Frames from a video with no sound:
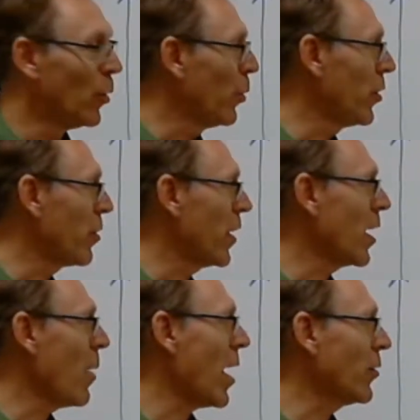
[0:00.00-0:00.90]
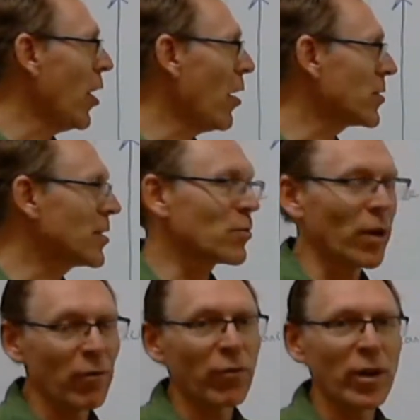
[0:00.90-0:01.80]
But the thing about Docs is when
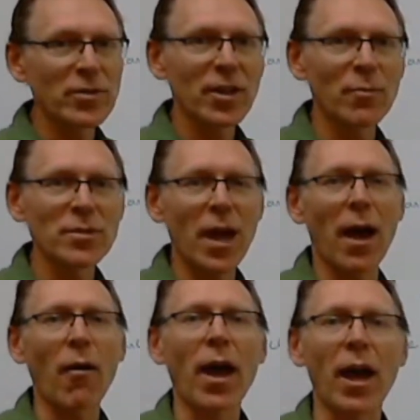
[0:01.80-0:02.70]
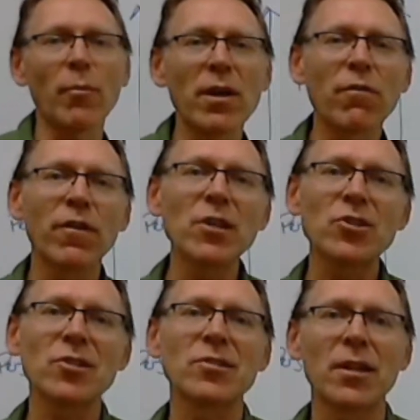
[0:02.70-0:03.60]
it first comes out, how many
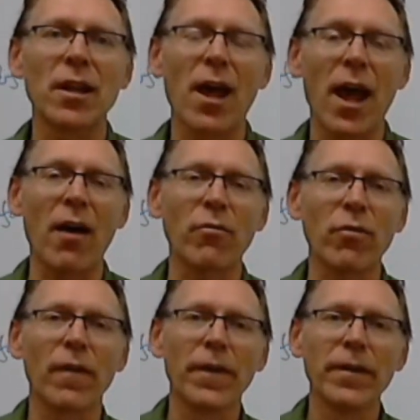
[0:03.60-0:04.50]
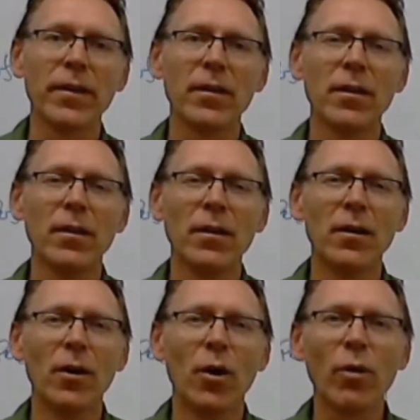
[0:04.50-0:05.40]
features did it have?
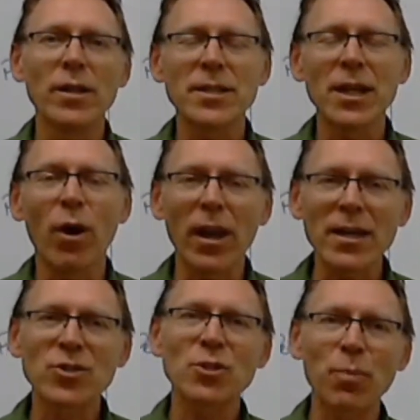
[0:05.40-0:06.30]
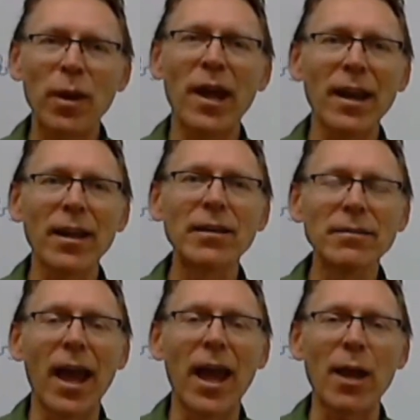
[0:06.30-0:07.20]
Well, I'll tell you what, let's just play a little
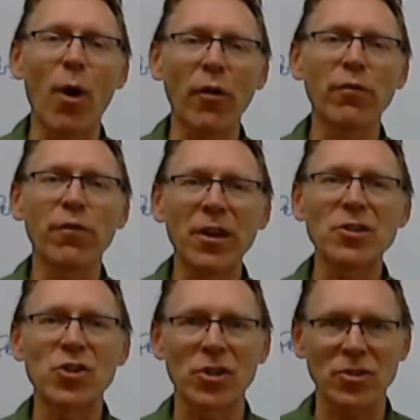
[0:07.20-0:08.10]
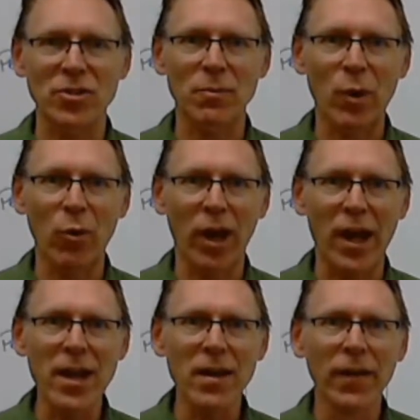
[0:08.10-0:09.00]
game on features,
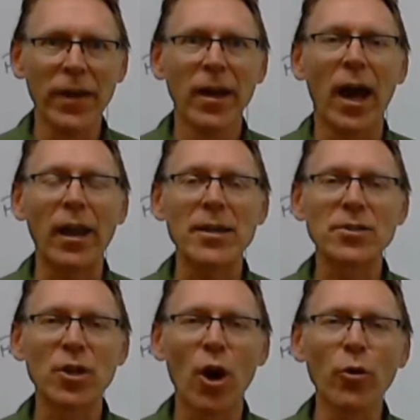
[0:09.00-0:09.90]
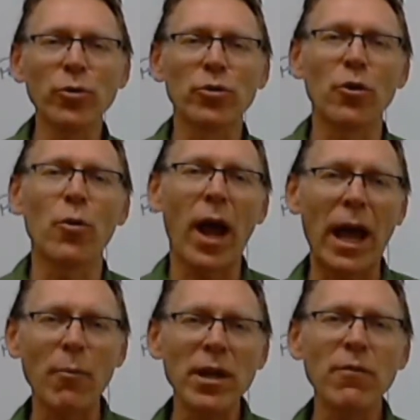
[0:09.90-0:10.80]
okay? And let's go through
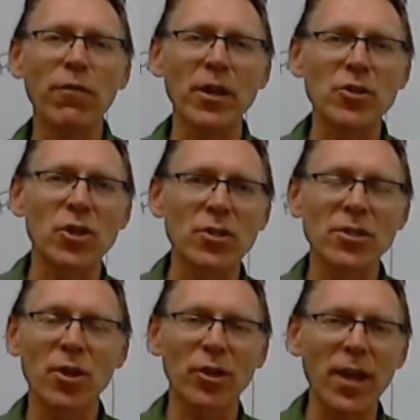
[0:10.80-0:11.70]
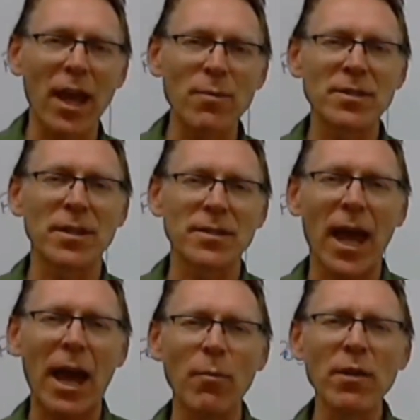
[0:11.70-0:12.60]
how many features, so the game is this,
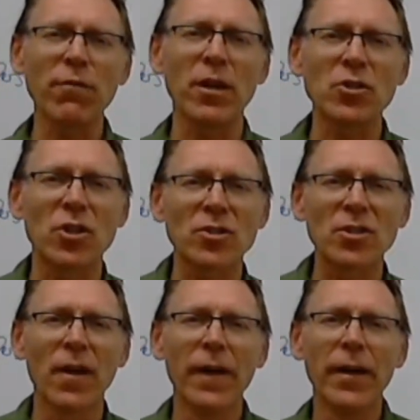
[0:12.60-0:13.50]
how many features